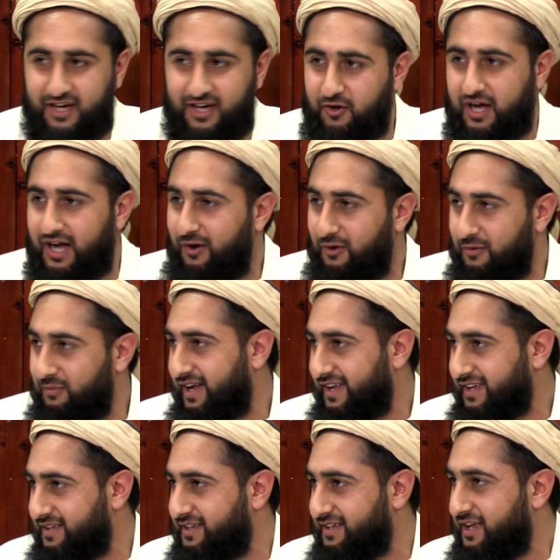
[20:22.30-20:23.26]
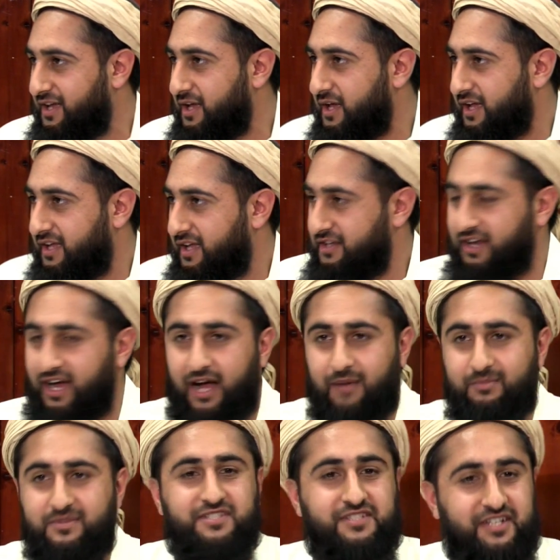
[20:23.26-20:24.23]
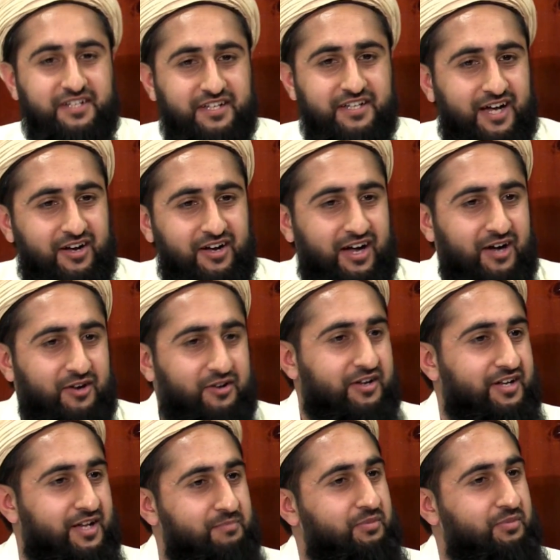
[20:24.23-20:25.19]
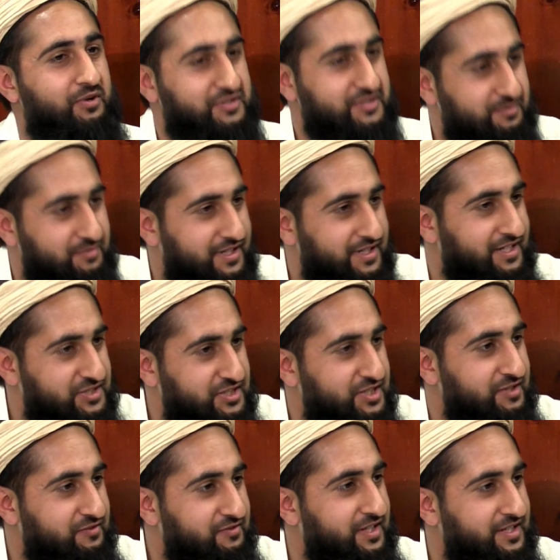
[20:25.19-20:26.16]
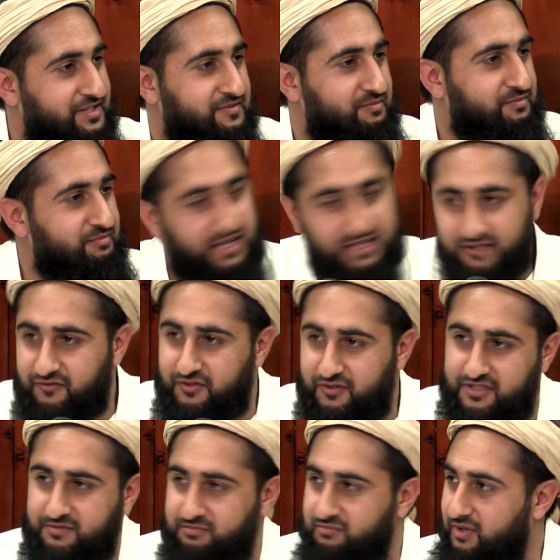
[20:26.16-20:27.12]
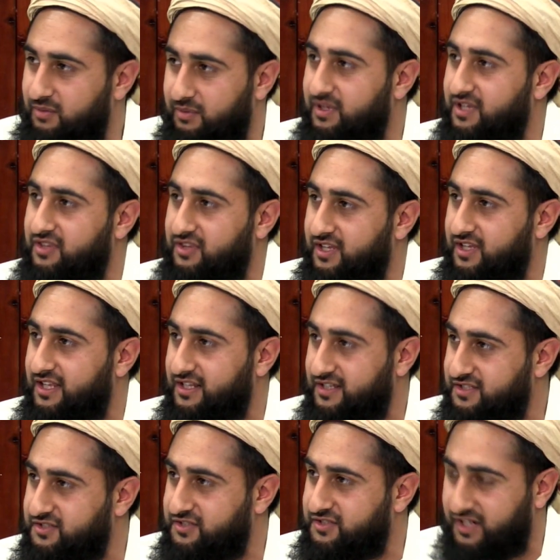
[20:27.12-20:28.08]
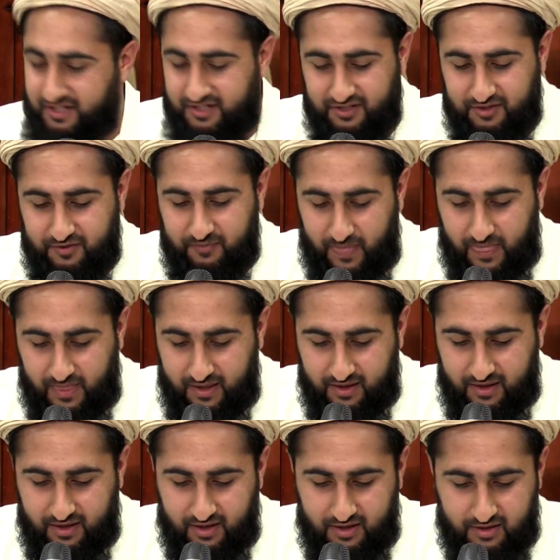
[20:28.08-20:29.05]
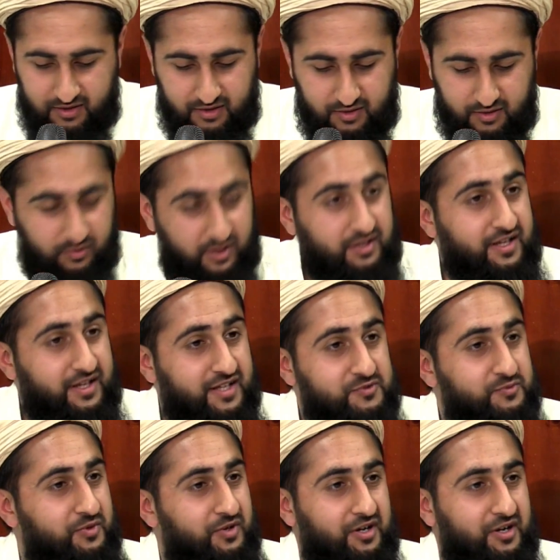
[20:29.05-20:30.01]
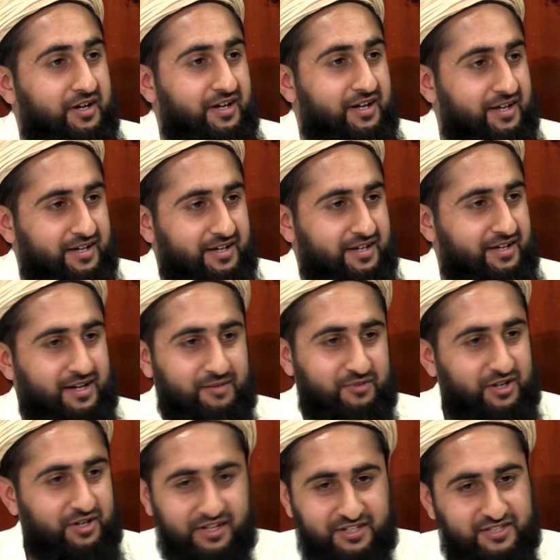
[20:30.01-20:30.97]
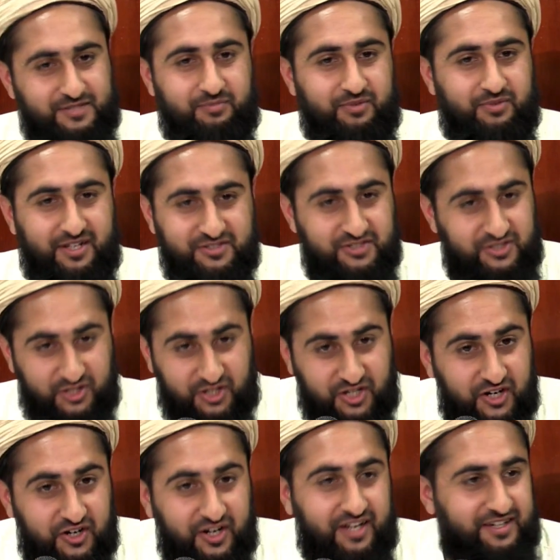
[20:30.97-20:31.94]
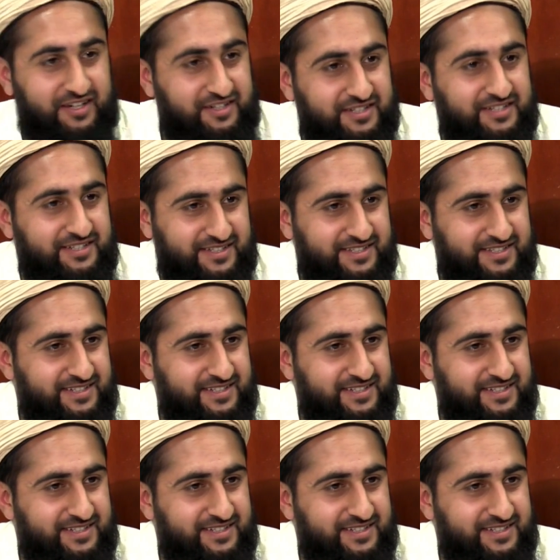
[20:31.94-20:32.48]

How am I? I'm a sinner. How can I possibly achieve this? Many of us probably are thinking this right now. Well, guess what? I'm not going to surprise you. You're correct.